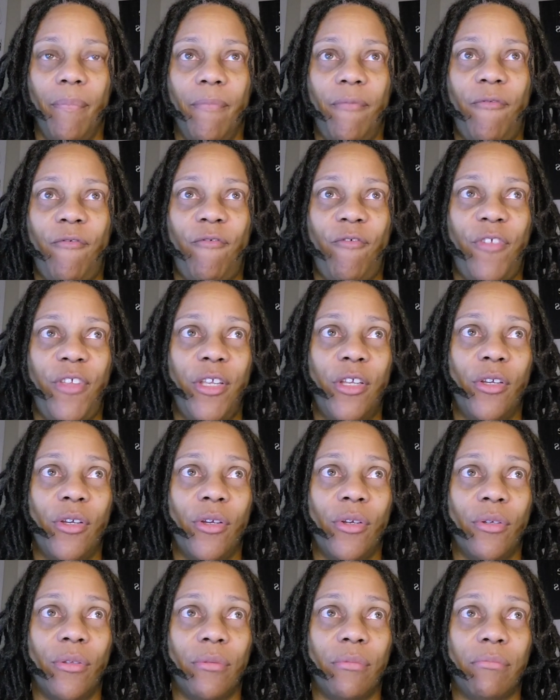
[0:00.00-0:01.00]

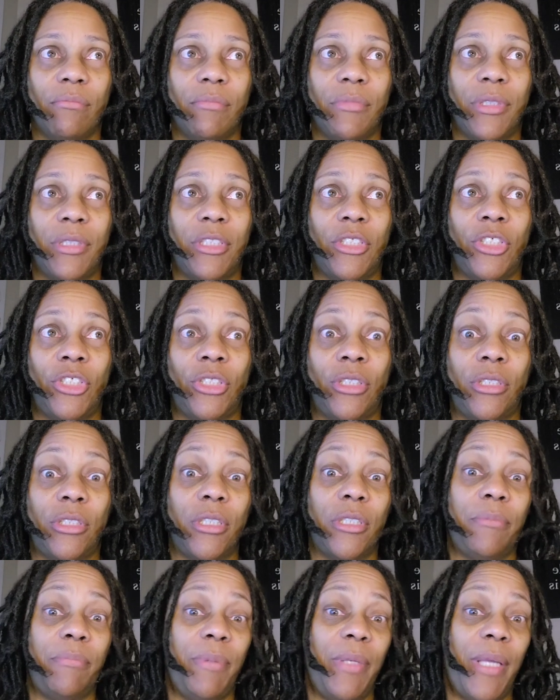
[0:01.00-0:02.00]
Fear
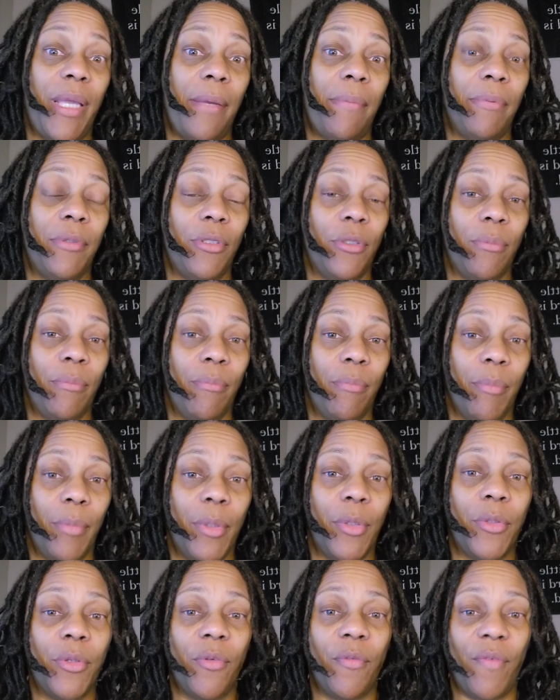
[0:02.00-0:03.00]
should be able to
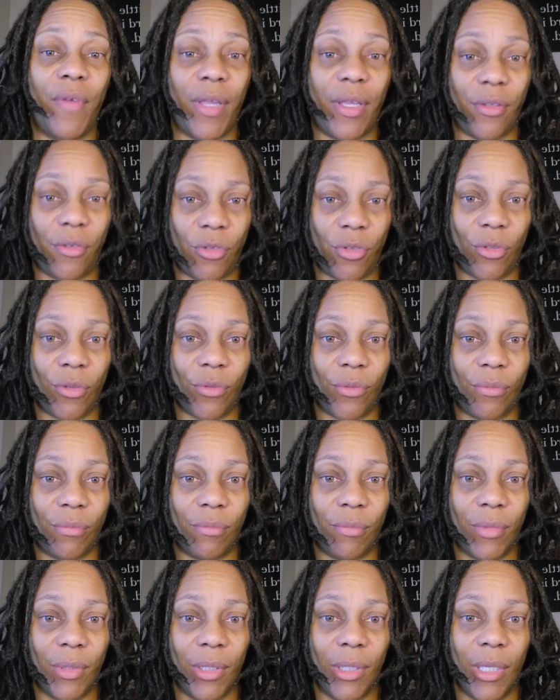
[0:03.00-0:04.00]
motivate you.
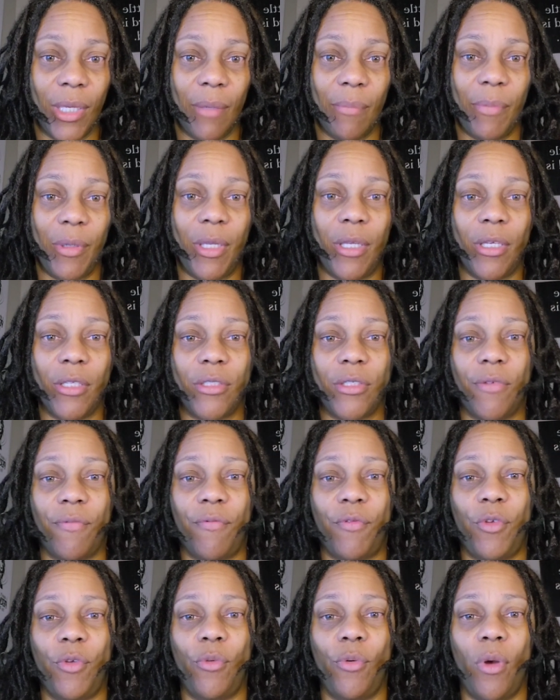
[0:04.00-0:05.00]
Because
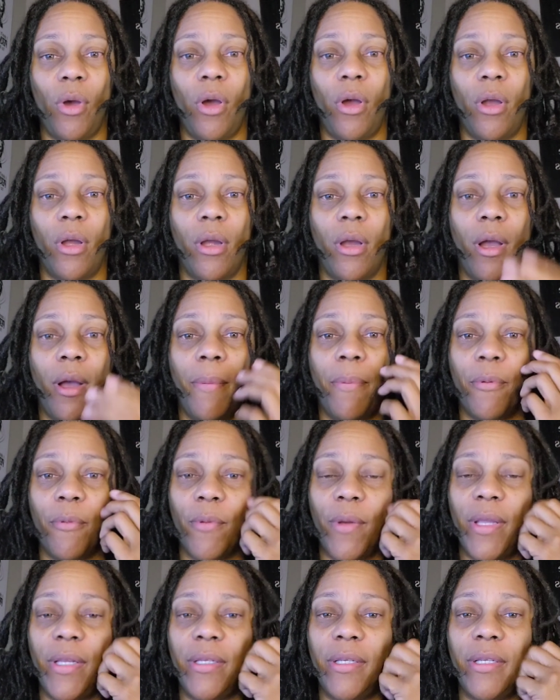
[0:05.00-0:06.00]
if you are
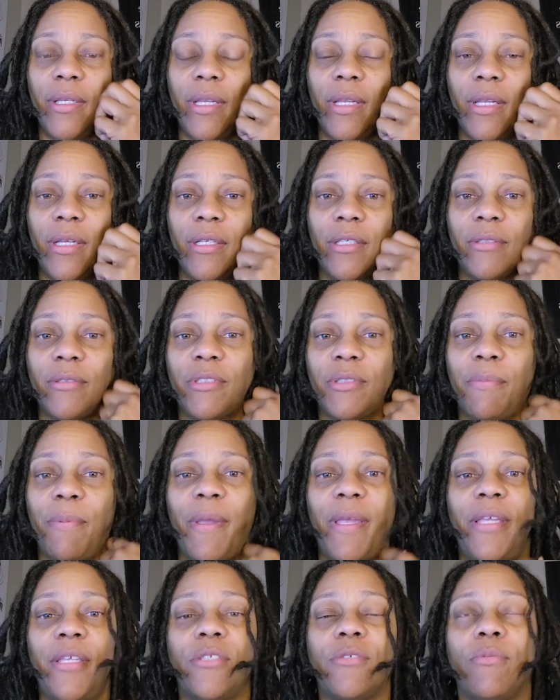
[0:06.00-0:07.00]
operating in a
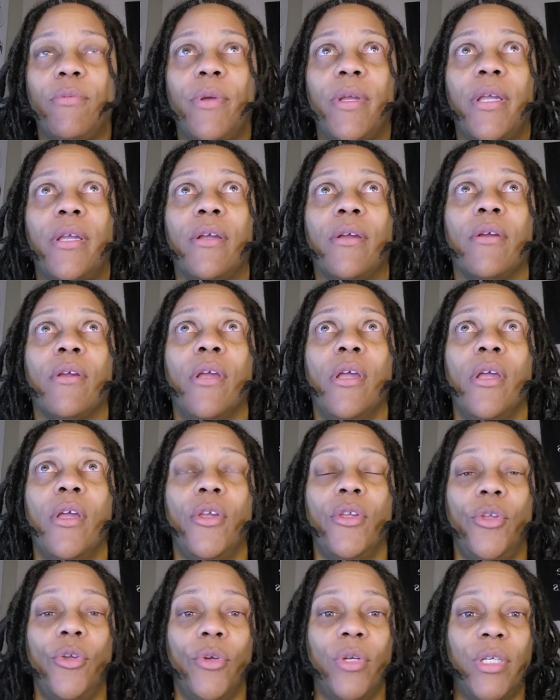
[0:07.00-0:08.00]
space where
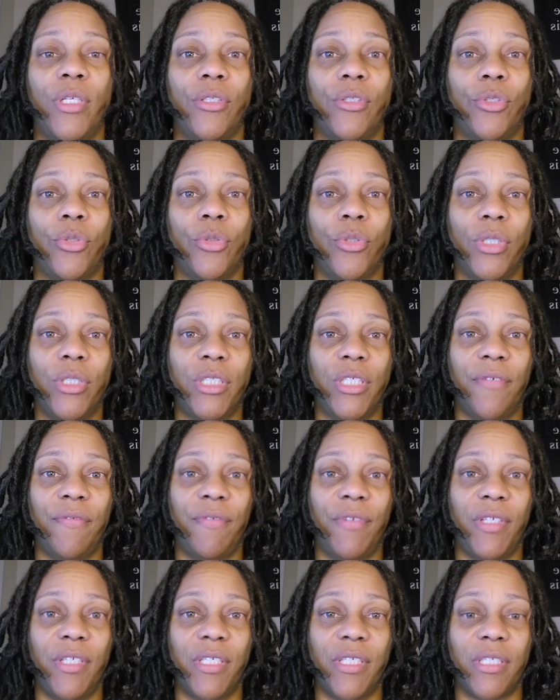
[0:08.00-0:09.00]
your
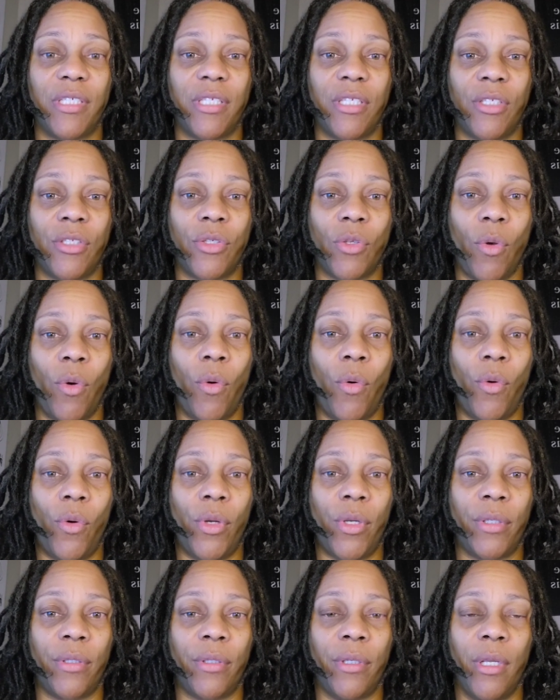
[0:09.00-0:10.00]
intuitiveness is
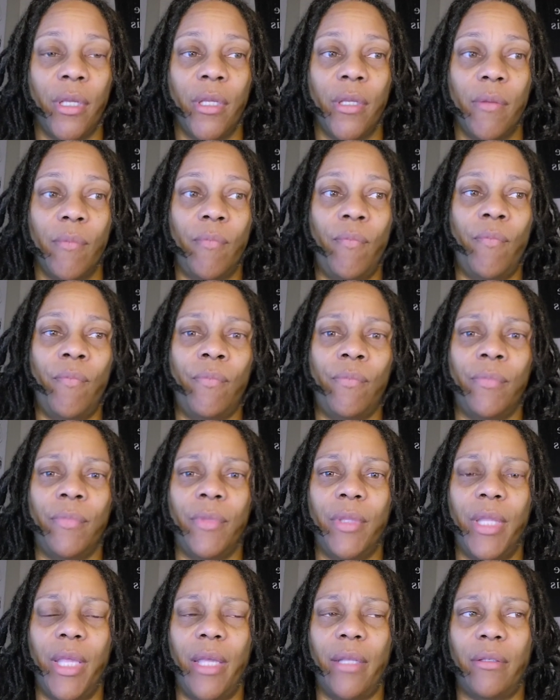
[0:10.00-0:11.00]
on,
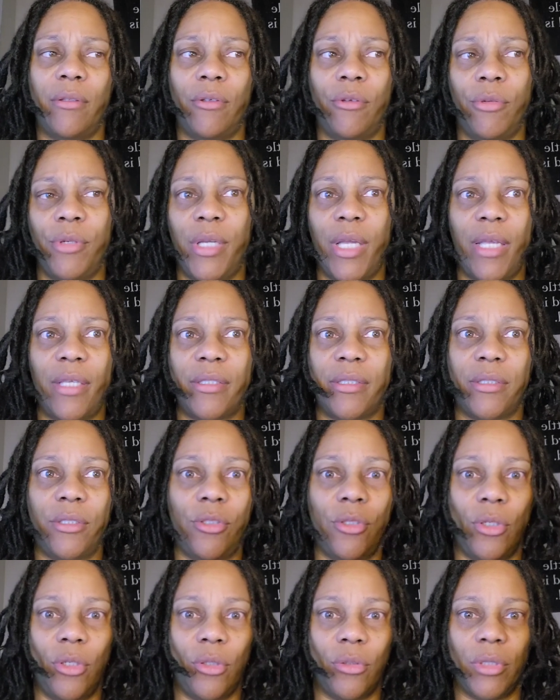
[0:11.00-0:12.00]
that creates,
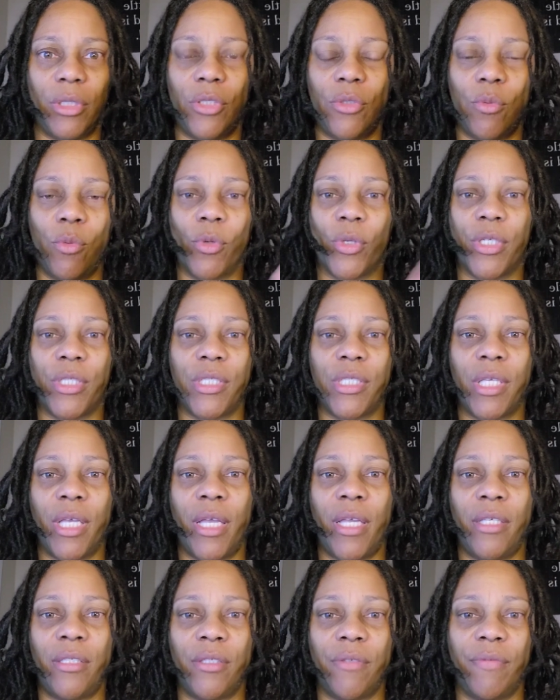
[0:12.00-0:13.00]
you know, these warning
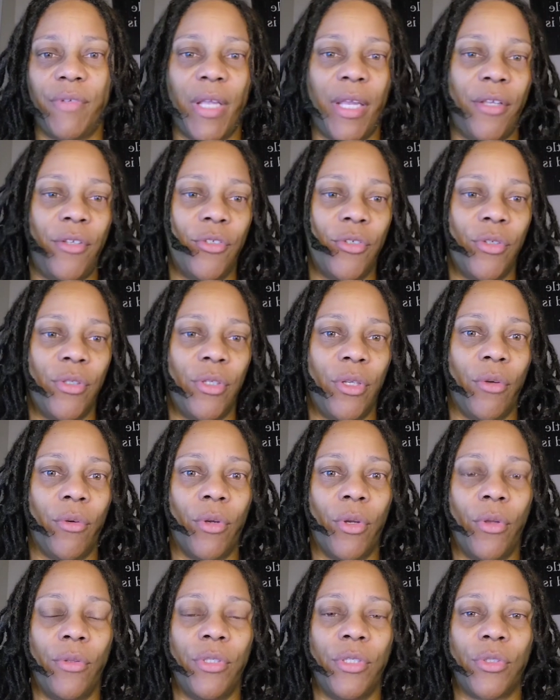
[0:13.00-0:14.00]
signs of danger and don't
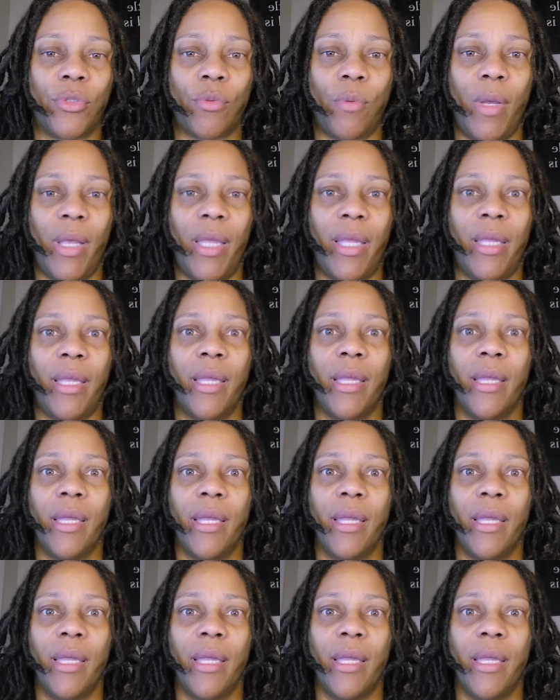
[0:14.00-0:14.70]
go this way,